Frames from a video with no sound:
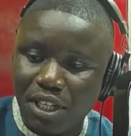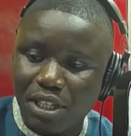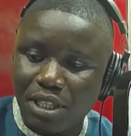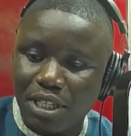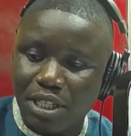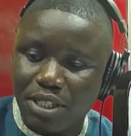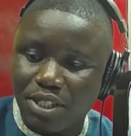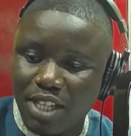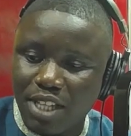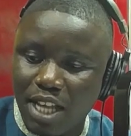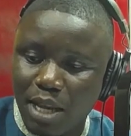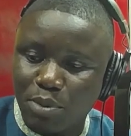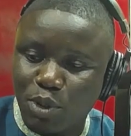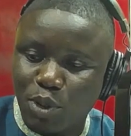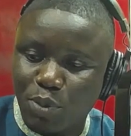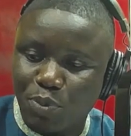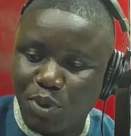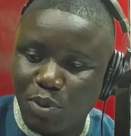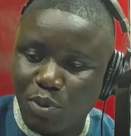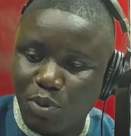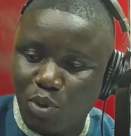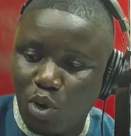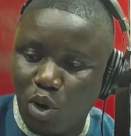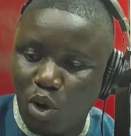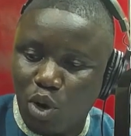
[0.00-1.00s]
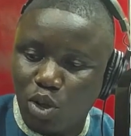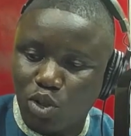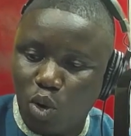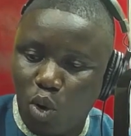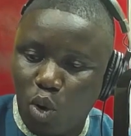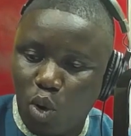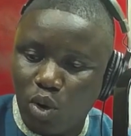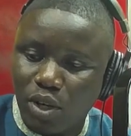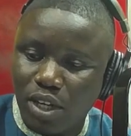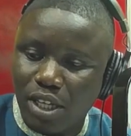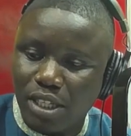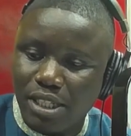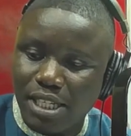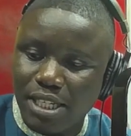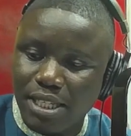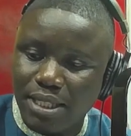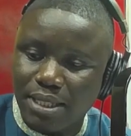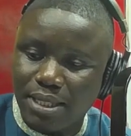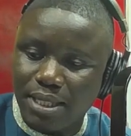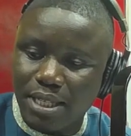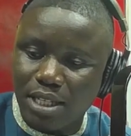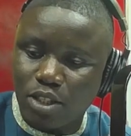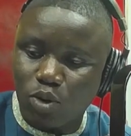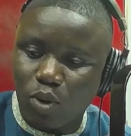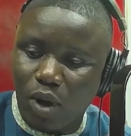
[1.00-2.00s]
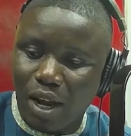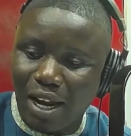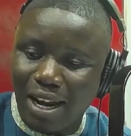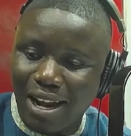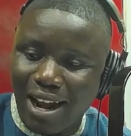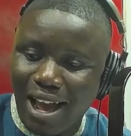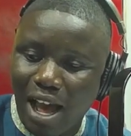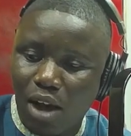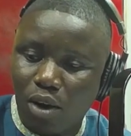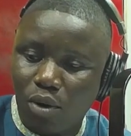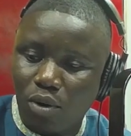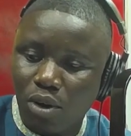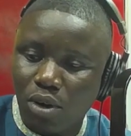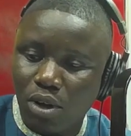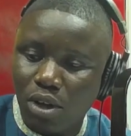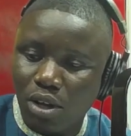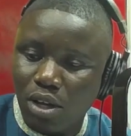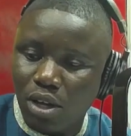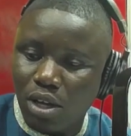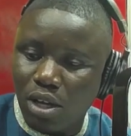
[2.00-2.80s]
The same Supreme Court ordered EC to allow,